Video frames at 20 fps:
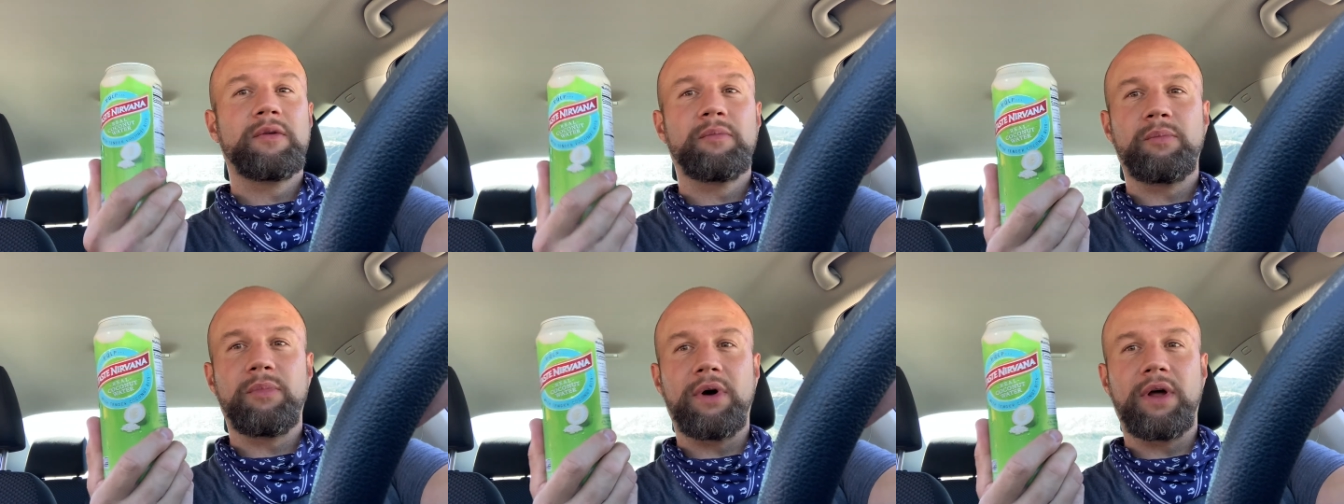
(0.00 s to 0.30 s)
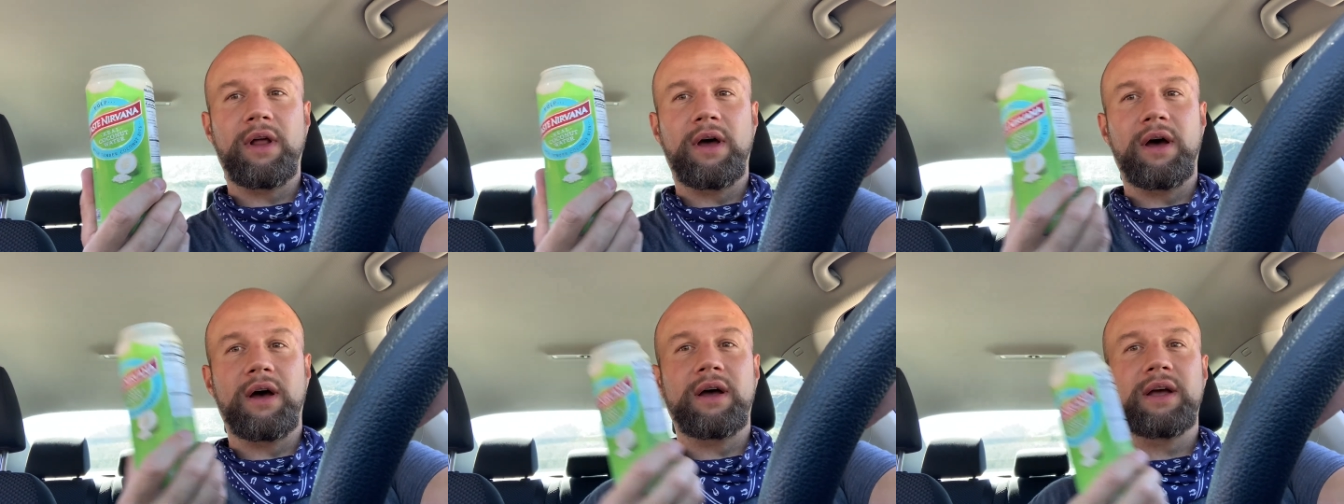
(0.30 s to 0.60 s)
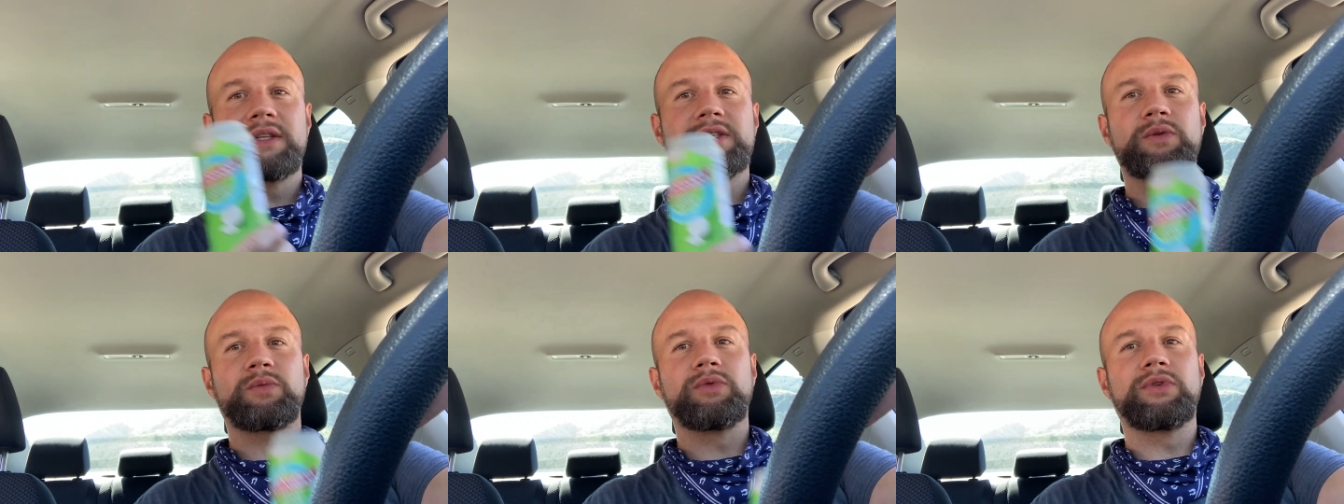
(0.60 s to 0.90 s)
But uh,
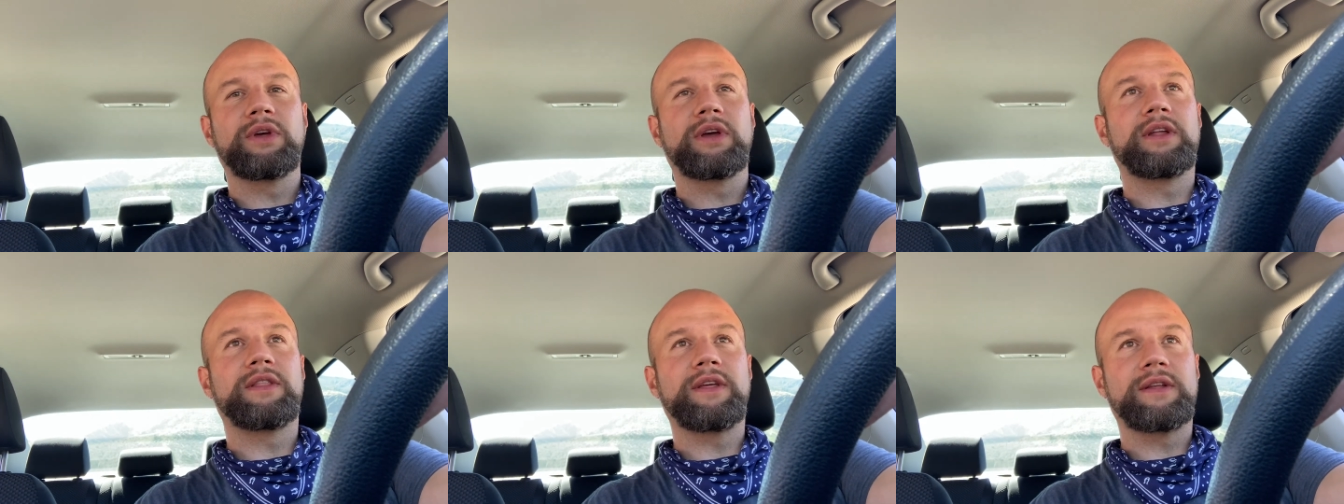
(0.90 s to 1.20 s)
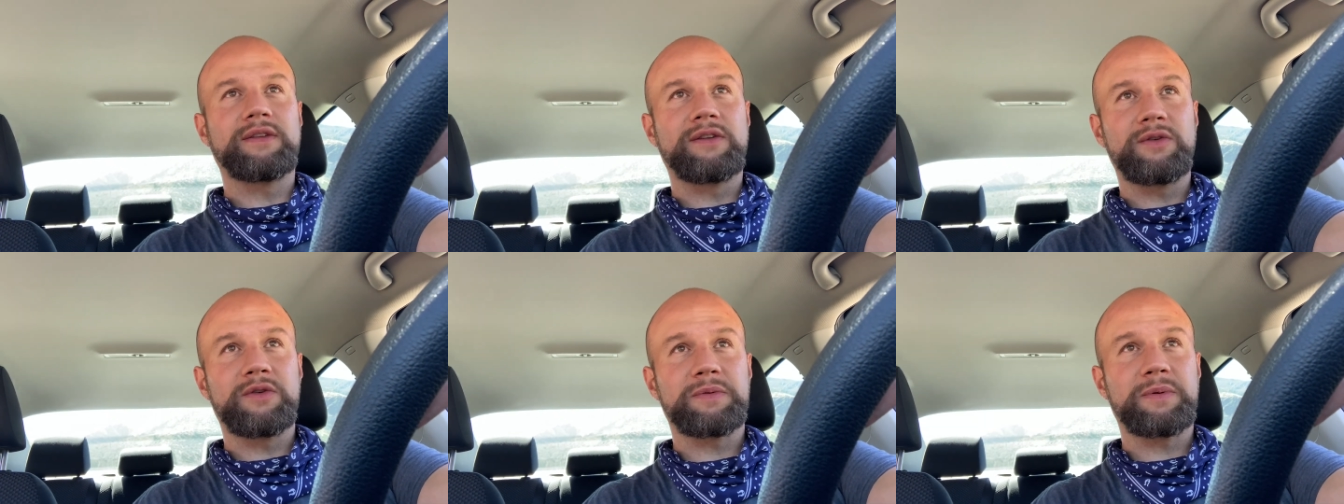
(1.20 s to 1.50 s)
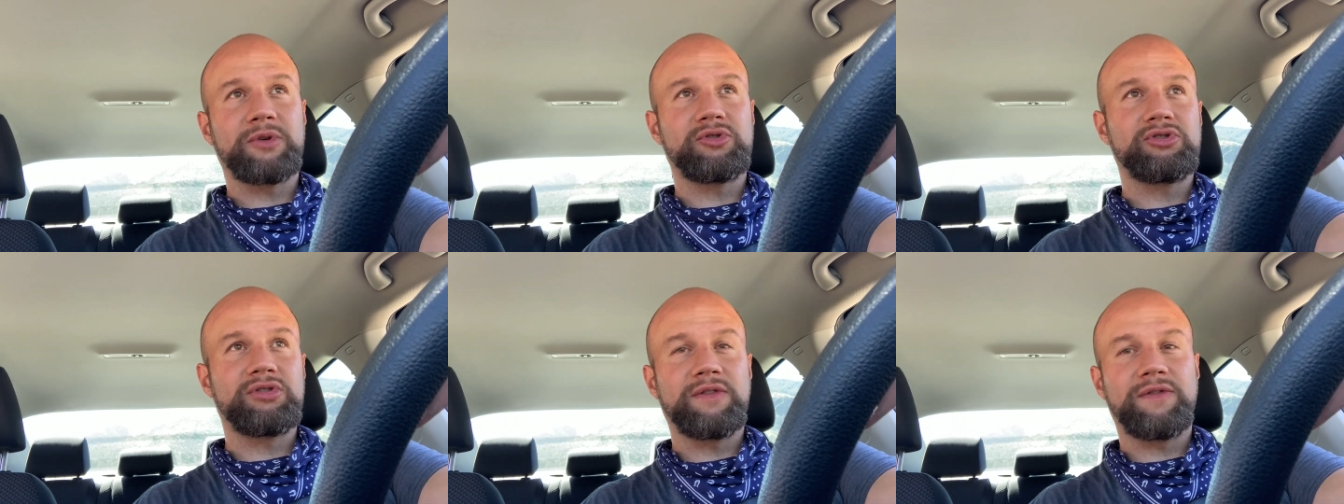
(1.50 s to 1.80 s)
it's a really good thing to do,
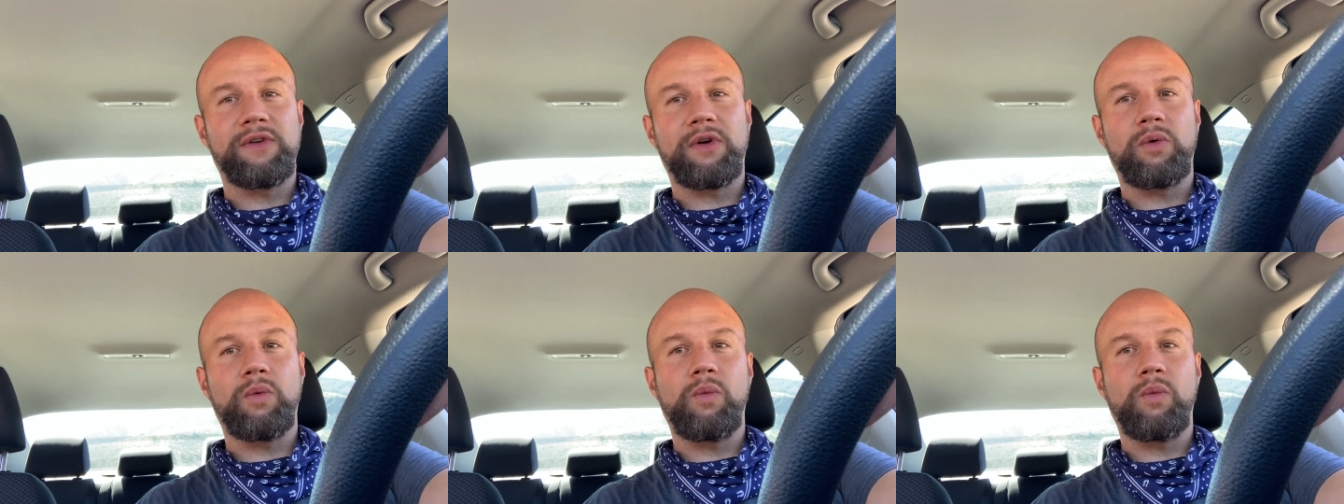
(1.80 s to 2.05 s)
especially if you're